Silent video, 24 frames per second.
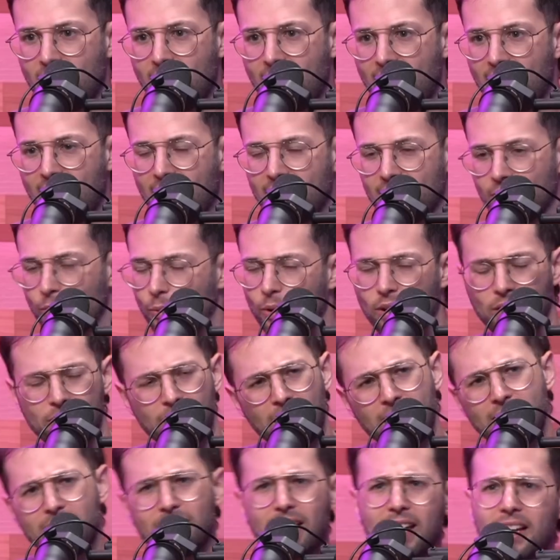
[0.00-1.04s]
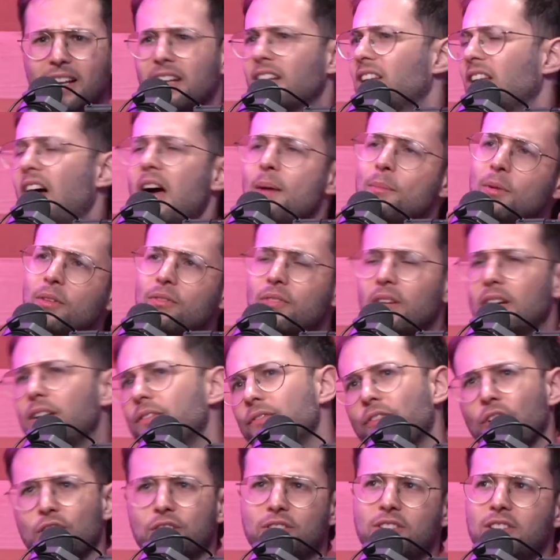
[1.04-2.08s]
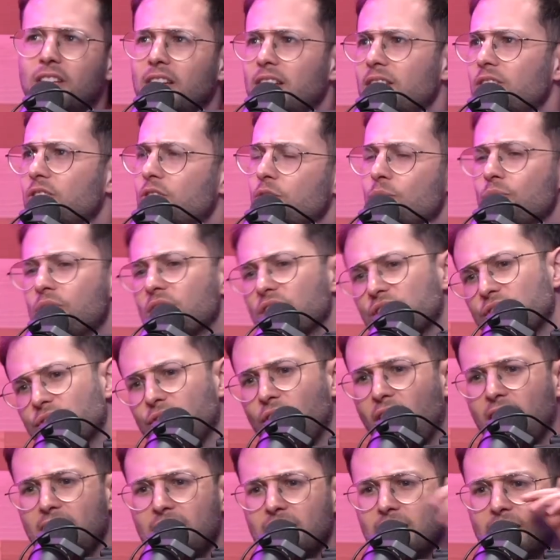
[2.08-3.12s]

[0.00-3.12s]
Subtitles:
and where they climb up. They do this fight.